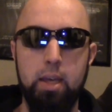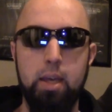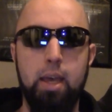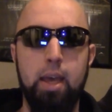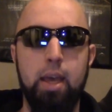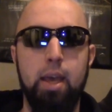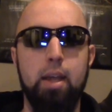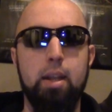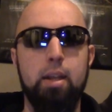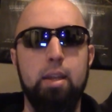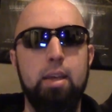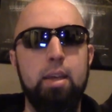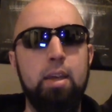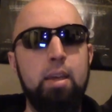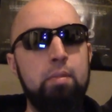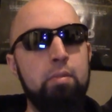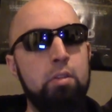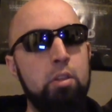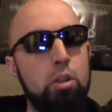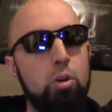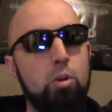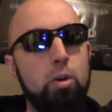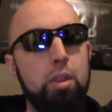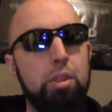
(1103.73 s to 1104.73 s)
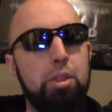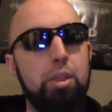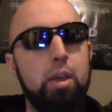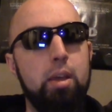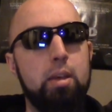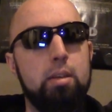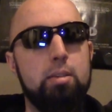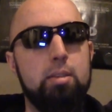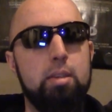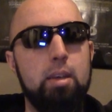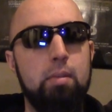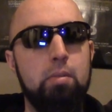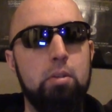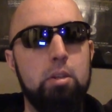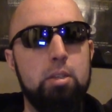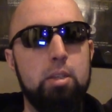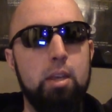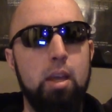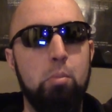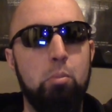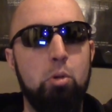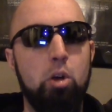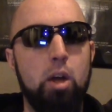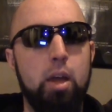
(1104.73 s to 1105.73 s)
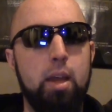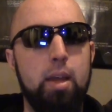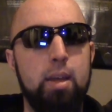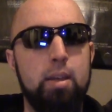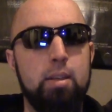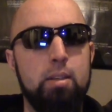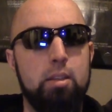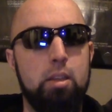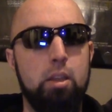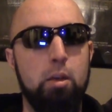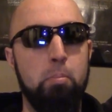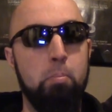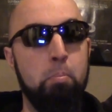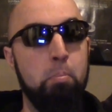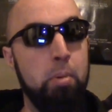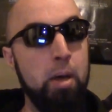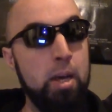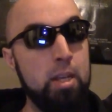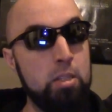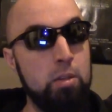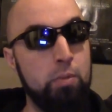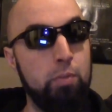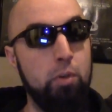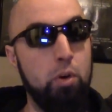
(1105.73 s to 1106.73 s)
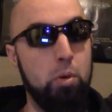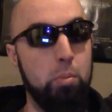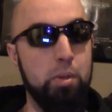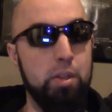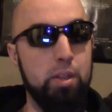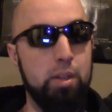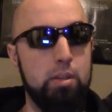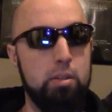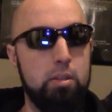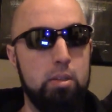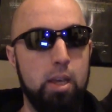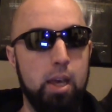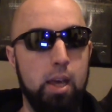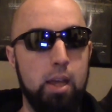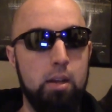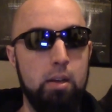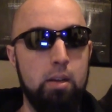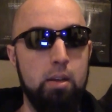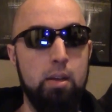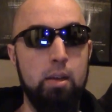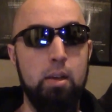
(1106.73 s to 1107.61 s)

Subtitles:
And even though I think Seven Samurai is the best film in this set,